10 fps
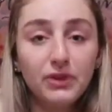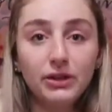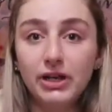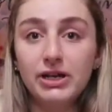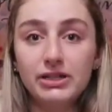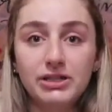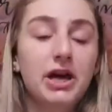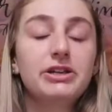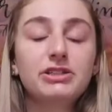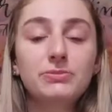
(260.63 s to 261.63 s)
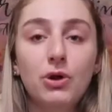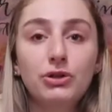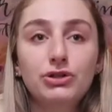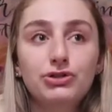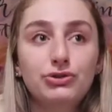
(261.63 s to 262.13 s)
like a size small
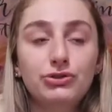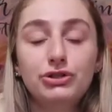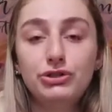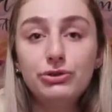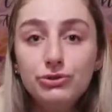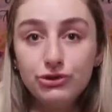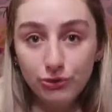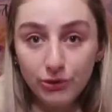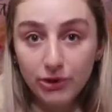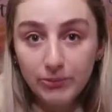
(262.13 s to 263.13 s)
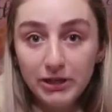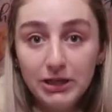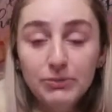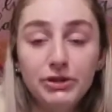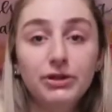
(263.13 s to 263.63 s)
is usually too short on me,
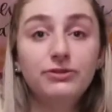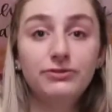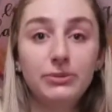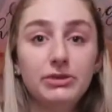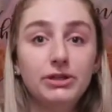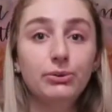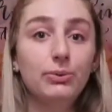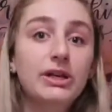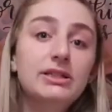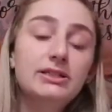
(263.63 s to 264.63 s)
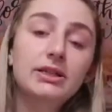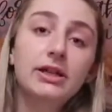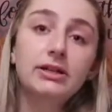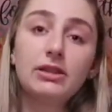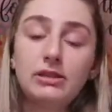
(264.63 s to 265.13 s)
but they'll fit me in the waist and
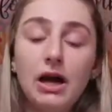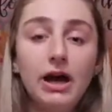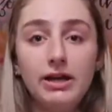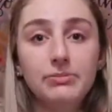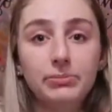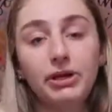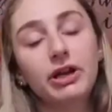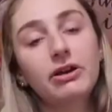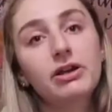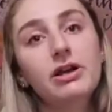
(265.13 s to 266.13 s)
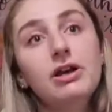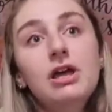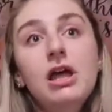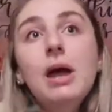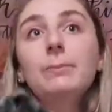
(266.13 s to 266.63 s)
like thigh and butt area.
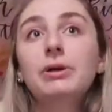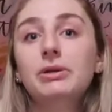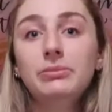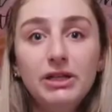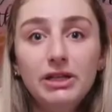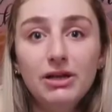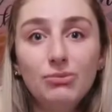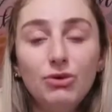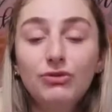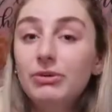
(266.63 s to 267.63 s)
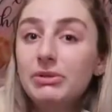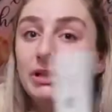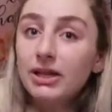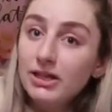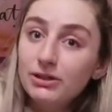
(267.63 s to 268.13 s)
But a medium will fit me
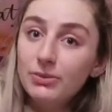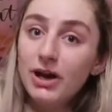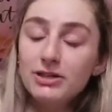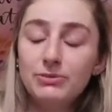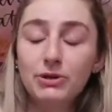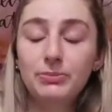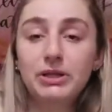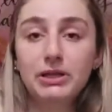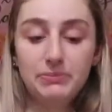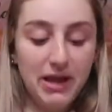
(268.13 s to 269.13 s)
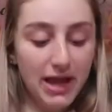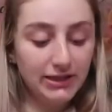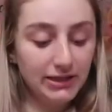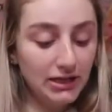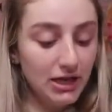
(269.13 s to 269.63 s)
lengthwise, but it'll be like
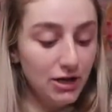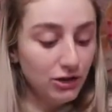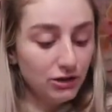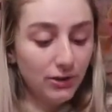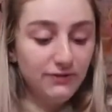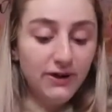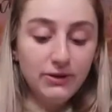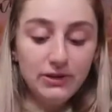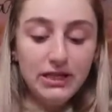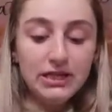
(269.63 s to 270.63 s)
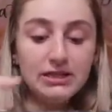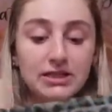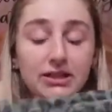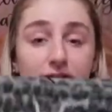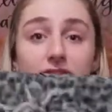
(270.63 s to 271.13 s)
baggy. So I found these
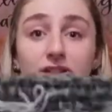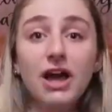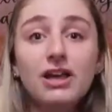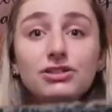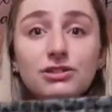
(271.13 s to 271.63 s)
and they're a size